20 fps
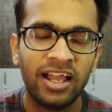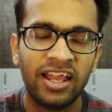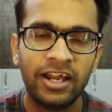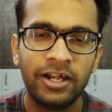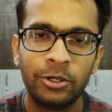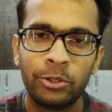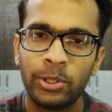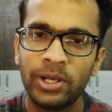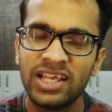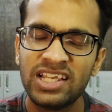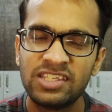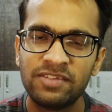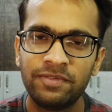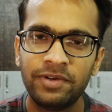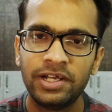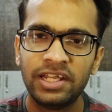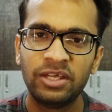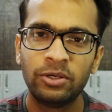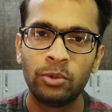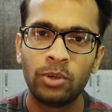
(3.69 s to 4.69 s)
In today's
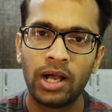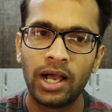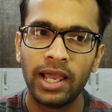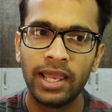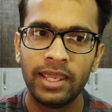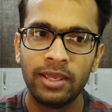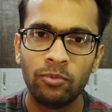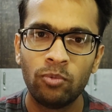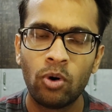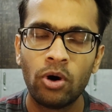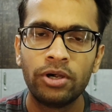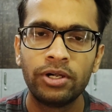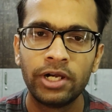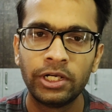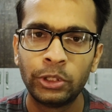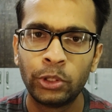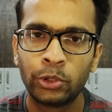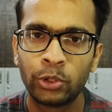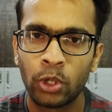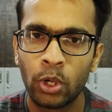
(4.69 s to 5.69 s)
video, I
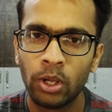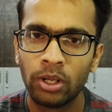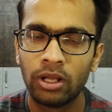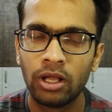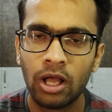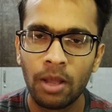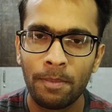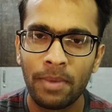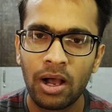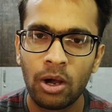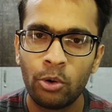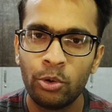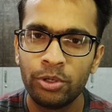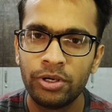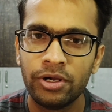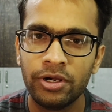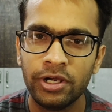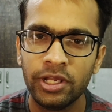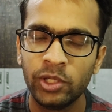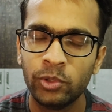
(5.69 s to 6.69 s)
wanted to talk about
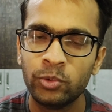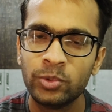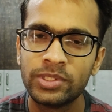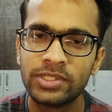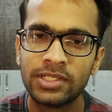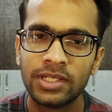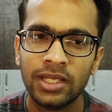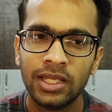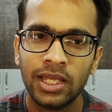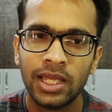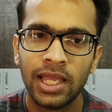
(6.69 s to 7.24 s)
news.